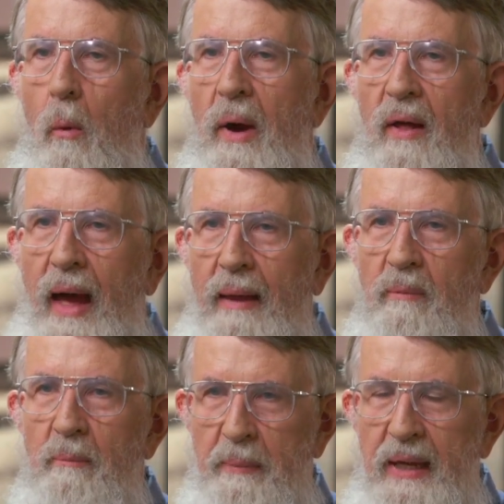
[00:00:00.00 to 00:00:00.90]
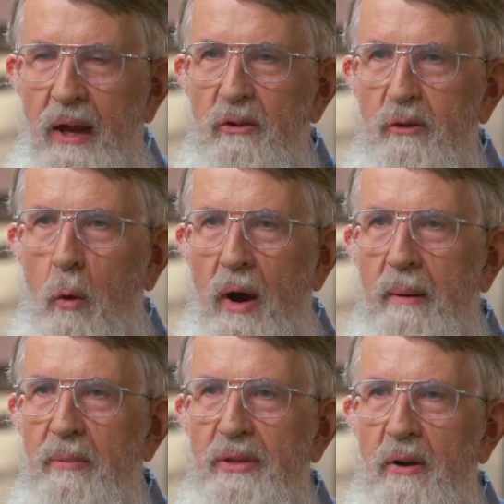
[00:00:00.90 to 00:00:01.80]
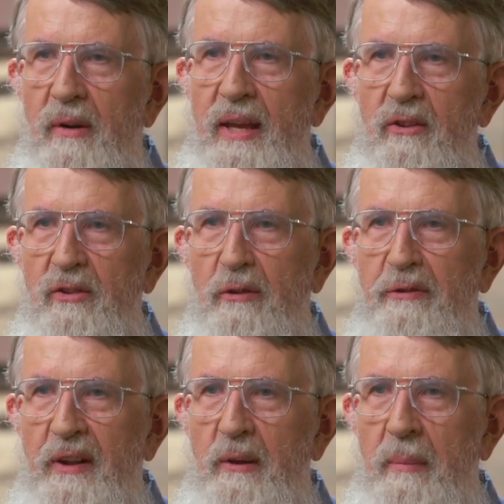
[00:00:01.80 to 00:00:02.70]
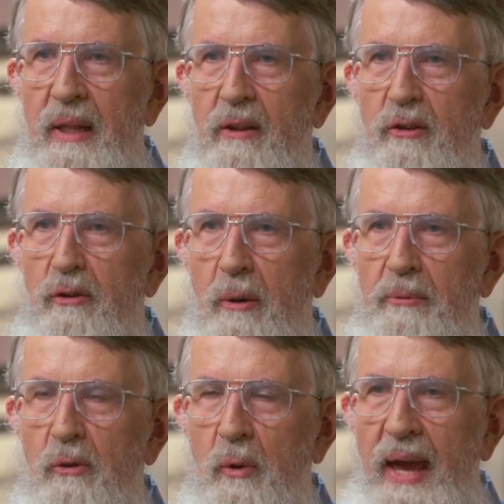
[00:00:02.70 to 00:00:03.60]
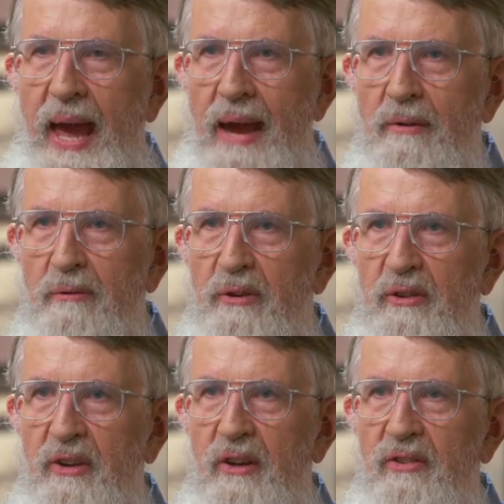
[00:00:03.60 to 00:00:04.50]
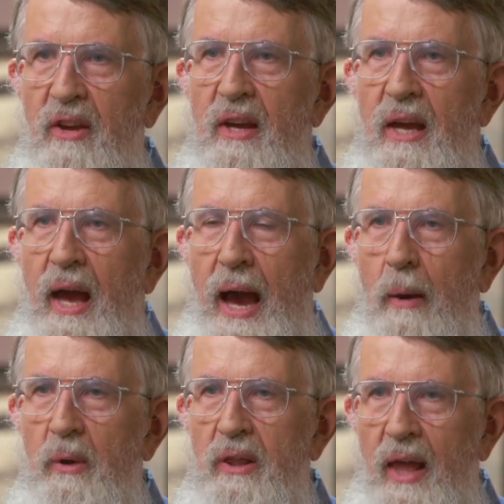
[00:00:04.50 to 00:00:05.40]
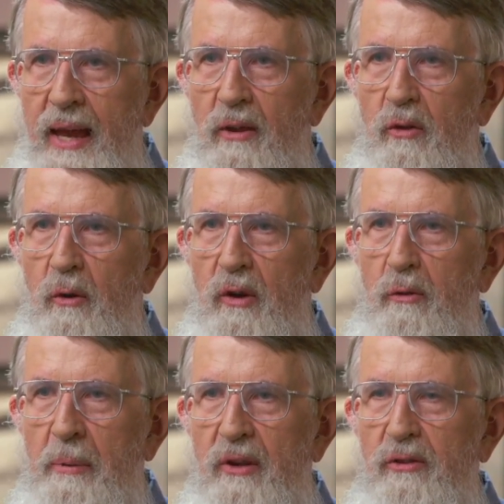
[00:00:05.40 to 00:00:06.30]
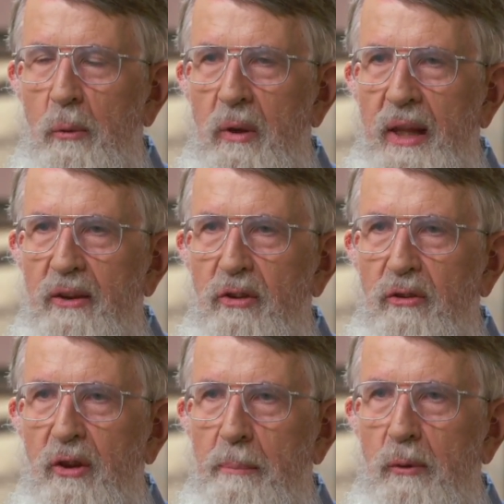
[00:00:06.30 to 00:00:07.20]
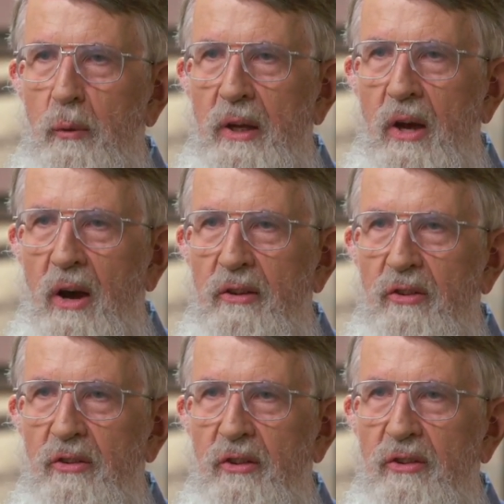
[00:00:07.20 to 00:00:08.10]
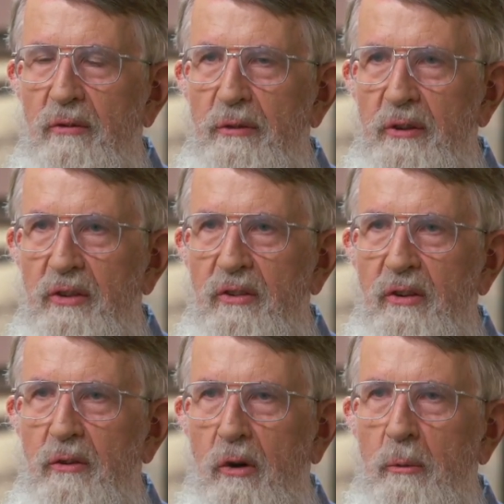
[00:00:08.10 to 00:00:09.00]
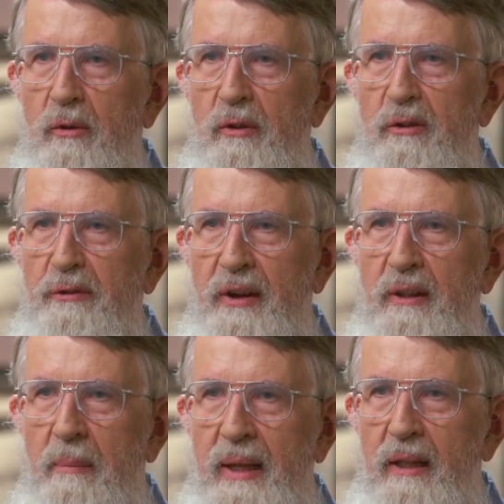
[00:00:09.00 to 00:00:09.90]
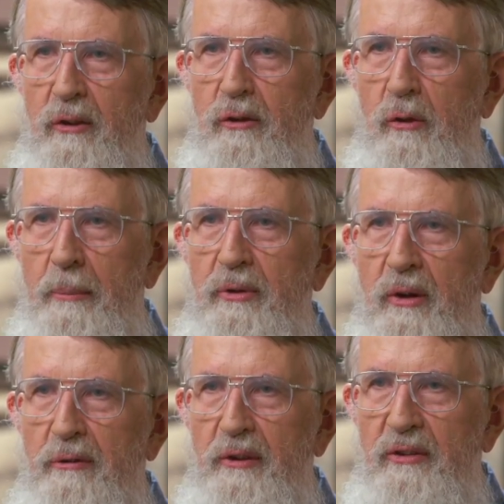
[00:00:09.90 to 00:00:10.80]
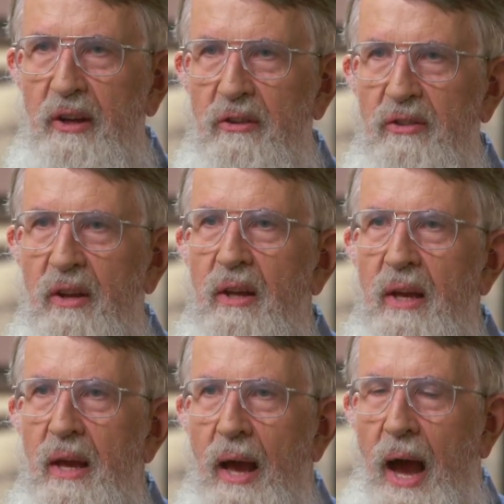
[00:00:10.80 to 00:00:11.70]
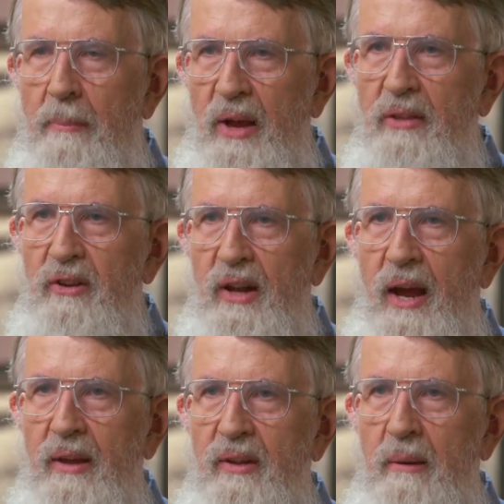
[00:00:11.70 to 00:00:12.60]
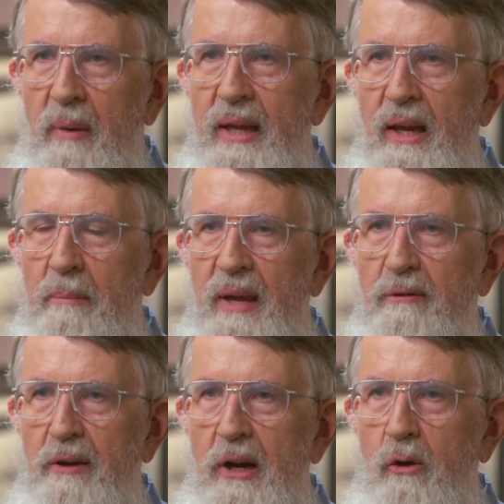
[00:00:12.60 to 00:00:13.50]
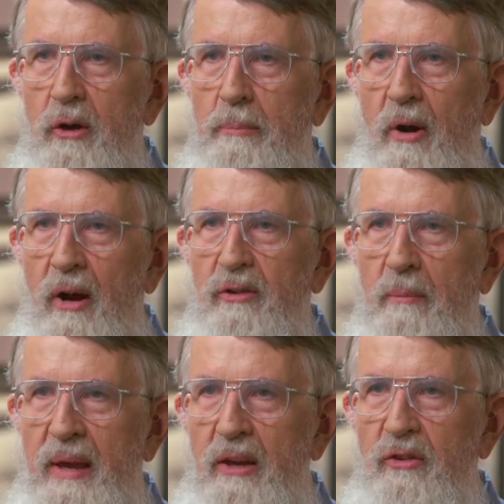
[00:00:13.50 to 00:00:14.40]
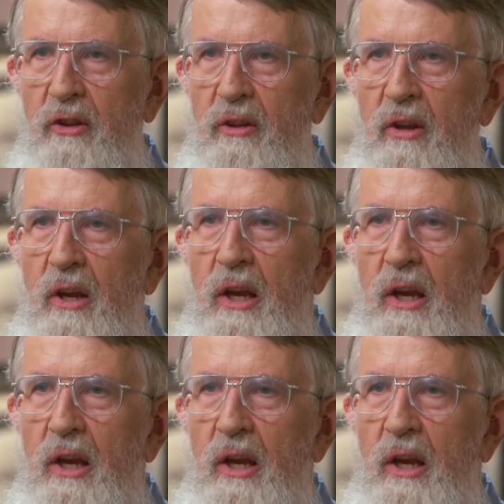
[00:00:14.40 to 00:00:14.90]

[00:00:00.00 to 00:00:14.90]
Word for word: Well, I, because quantum theory is the fundamental description we have in physics, I would like to express the relationship between consciousness and physics in terms of this fundamental description of physics. I'm not denying that it might not be a very good approximation